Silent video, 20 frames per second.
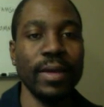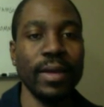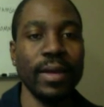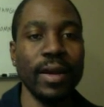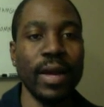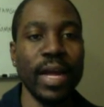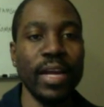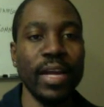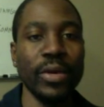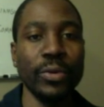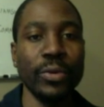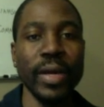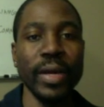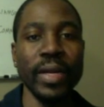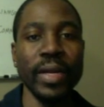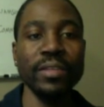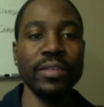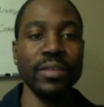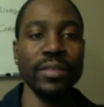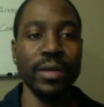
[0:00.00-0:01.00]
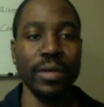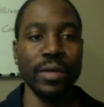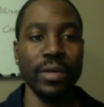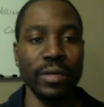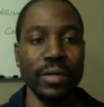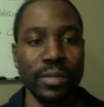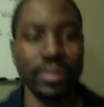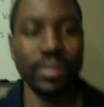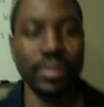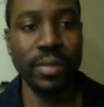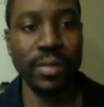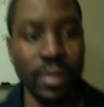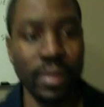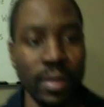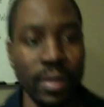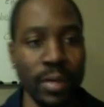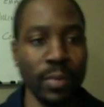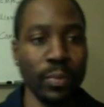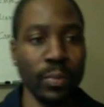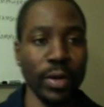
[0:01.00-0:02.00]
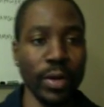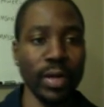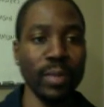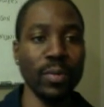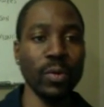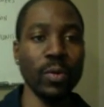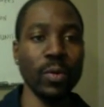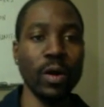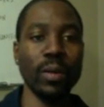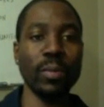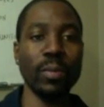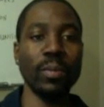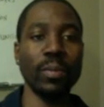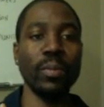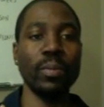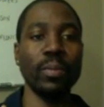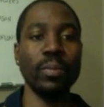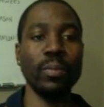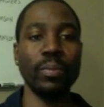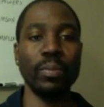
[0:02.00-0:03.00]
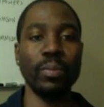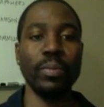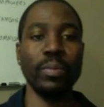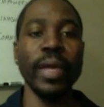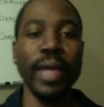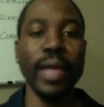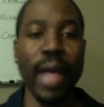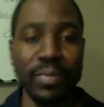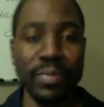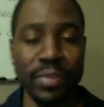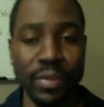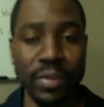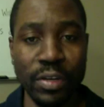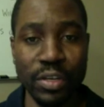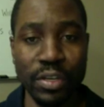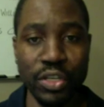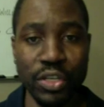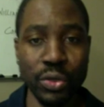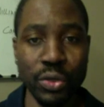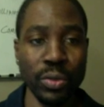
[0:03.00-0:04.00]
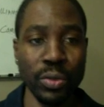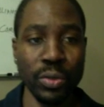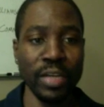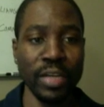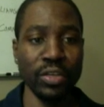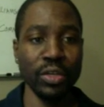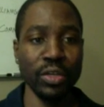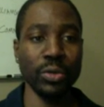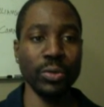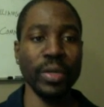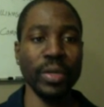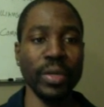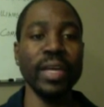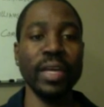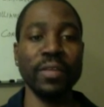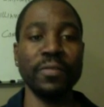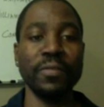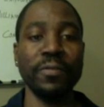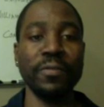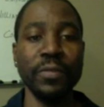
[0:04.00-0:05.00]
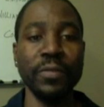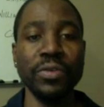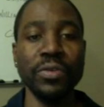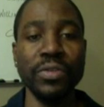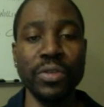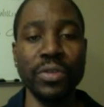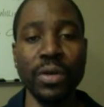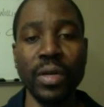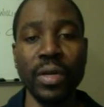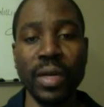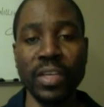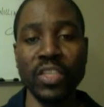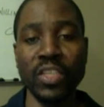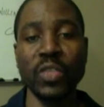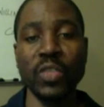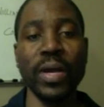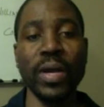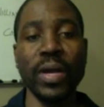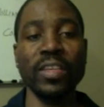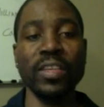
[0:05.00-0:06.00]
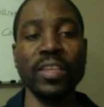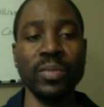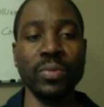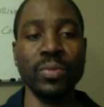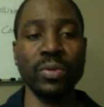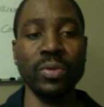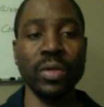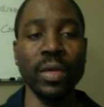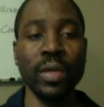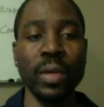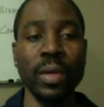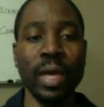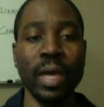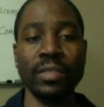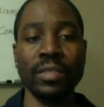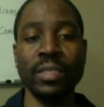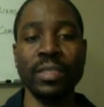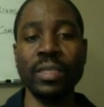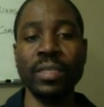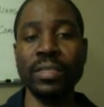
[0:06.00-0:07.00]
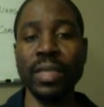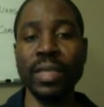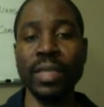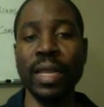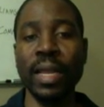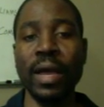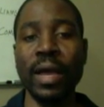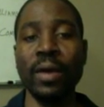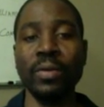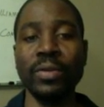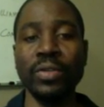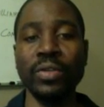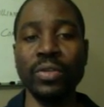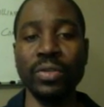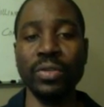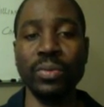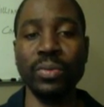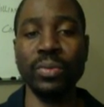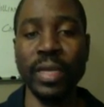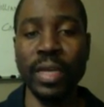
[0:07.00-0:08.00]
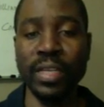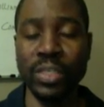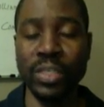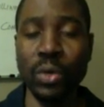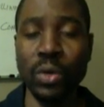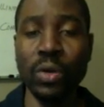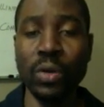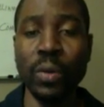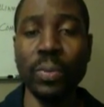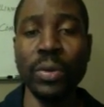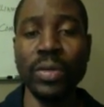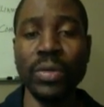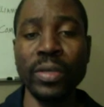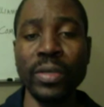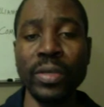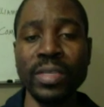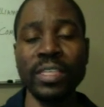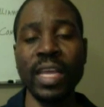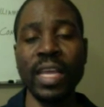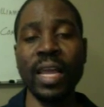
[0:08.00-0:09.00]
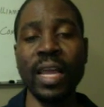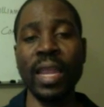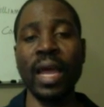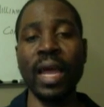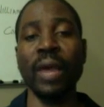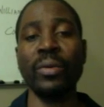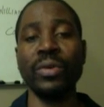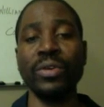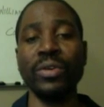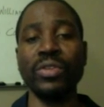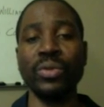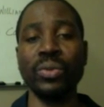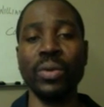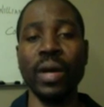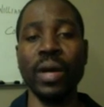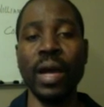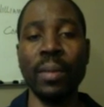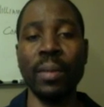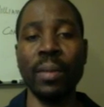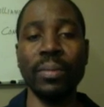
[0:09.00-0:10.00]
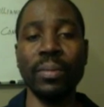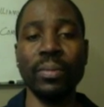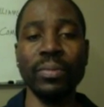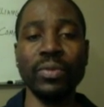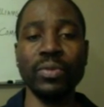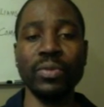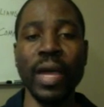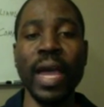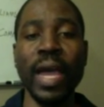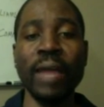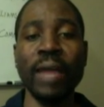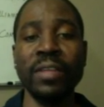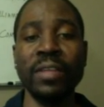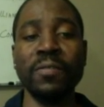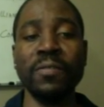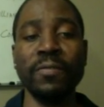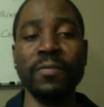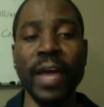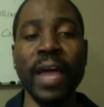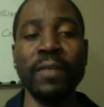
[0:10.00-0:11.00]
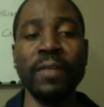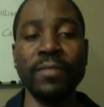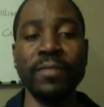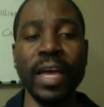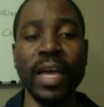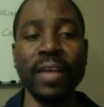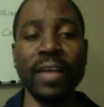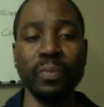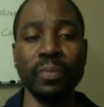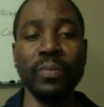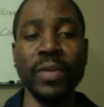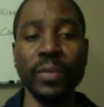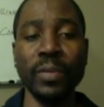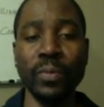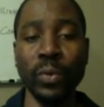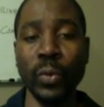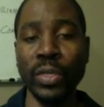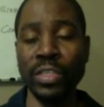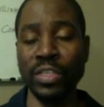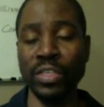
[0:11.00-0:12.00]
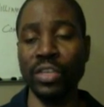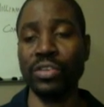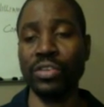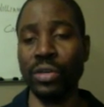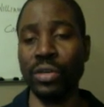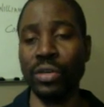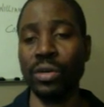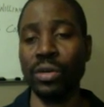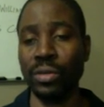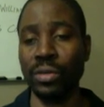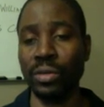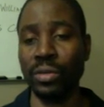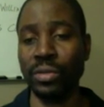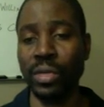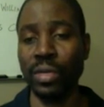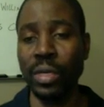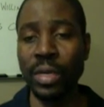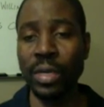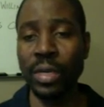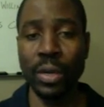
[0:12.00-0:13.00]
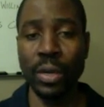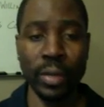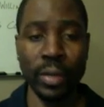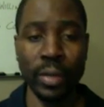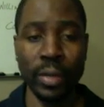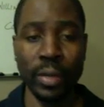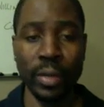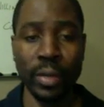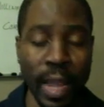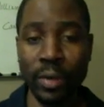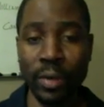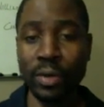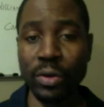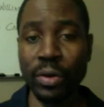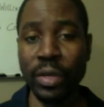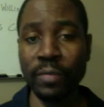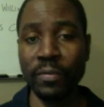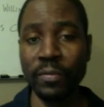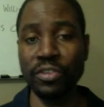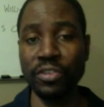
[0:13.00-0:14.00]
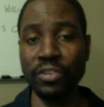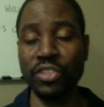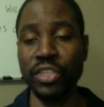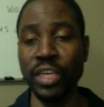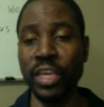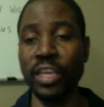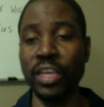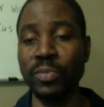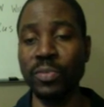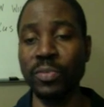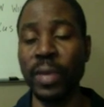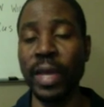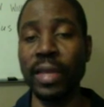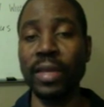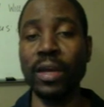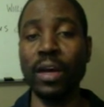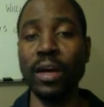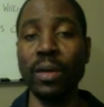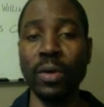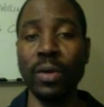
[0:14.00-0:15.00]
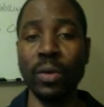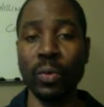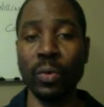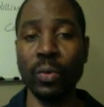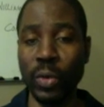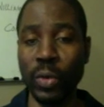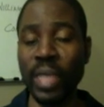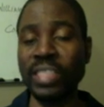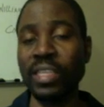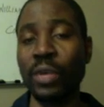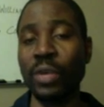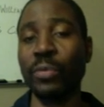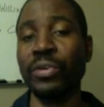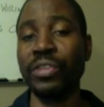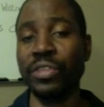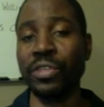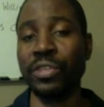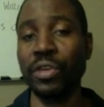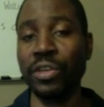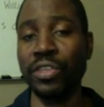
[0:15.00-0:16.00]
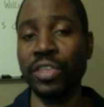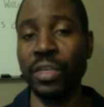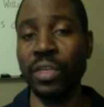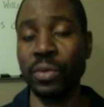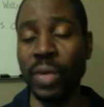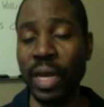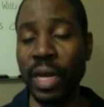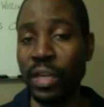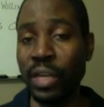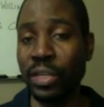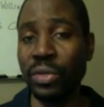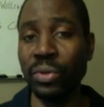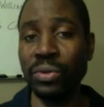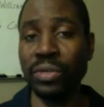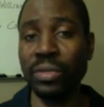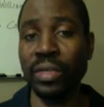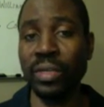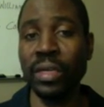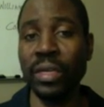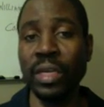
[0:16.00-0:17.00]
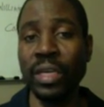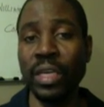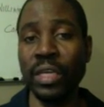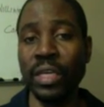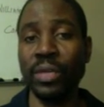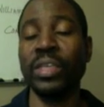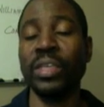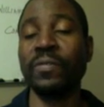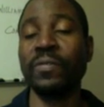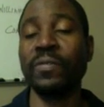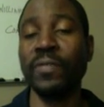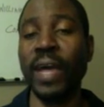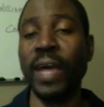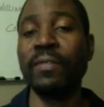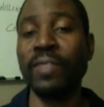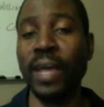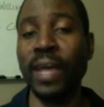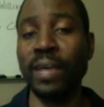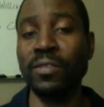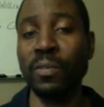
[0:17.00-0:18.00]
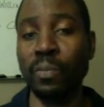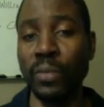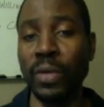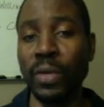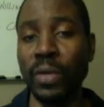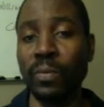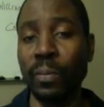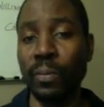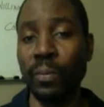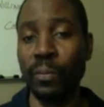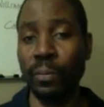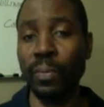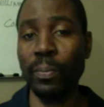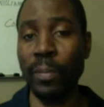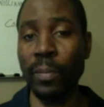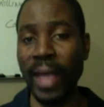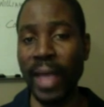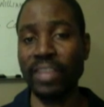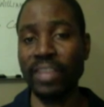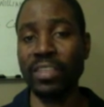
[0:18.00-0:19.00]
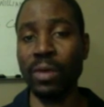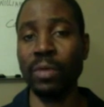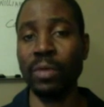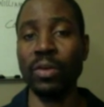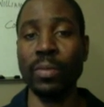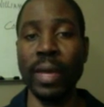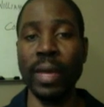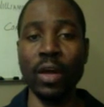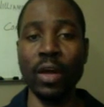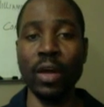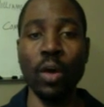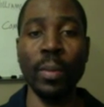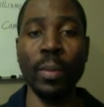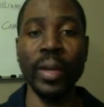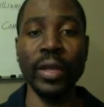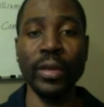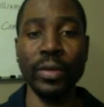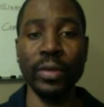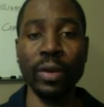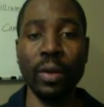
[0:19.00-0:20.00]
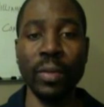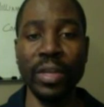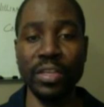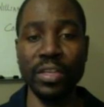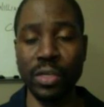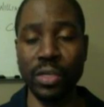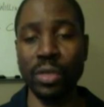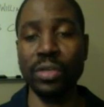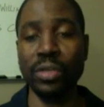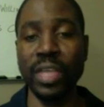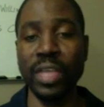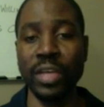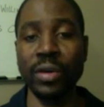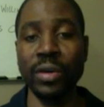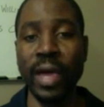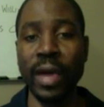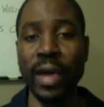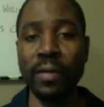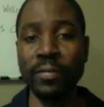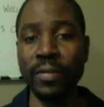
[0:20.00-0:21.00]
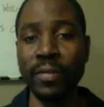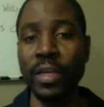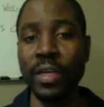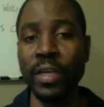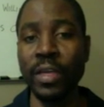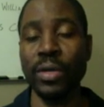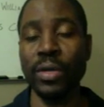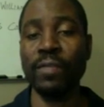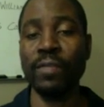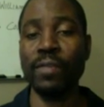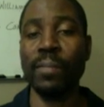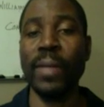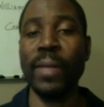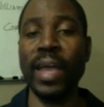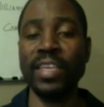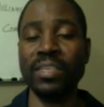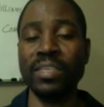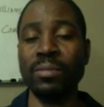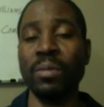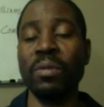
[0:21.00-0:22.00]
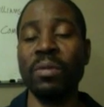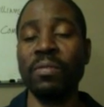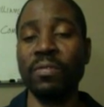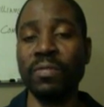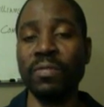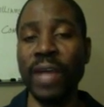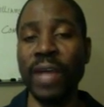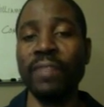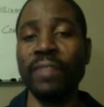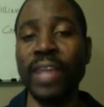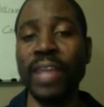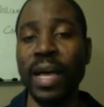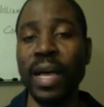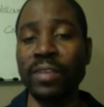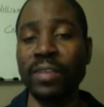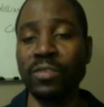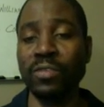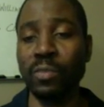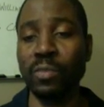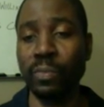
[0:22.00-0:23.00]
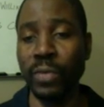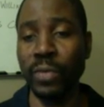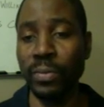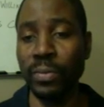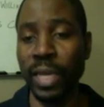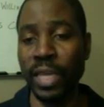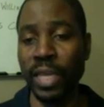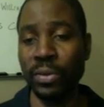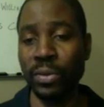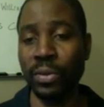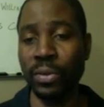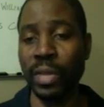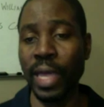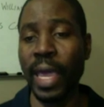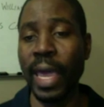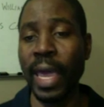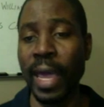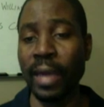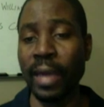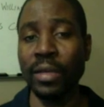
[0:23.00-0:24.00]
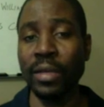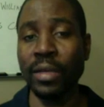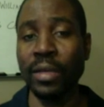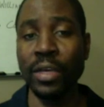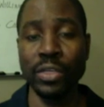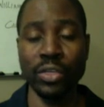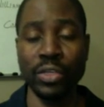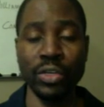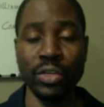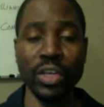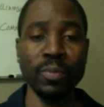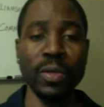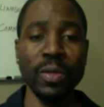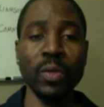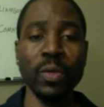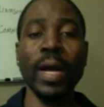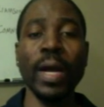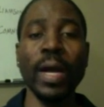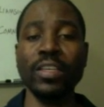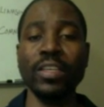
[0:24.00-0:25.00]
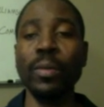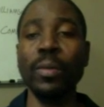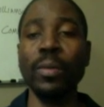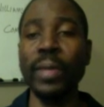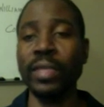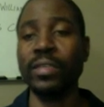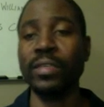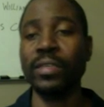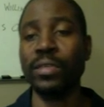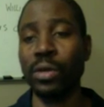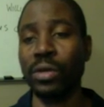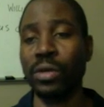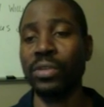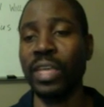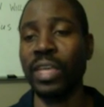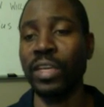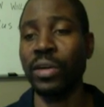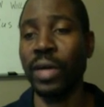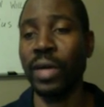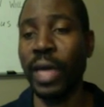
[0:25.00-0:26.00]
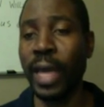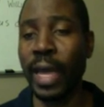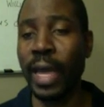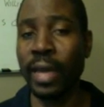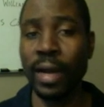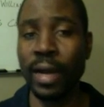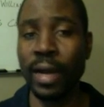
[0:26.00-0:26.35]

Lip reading: All right, creating circles. Point number one. Make absolutely sure that you create as few circles as possible, as this allowed you to, because Google Plus actually allow you to have at least 5,000 people within your circles. Okay, I don't know if it's changed by now, but as I research it, or I use it, you know, it's 5,000 people maximum. No matter how many circles that you have a maximum of 5,000 people that you could add. So just be wise how many circles that you add.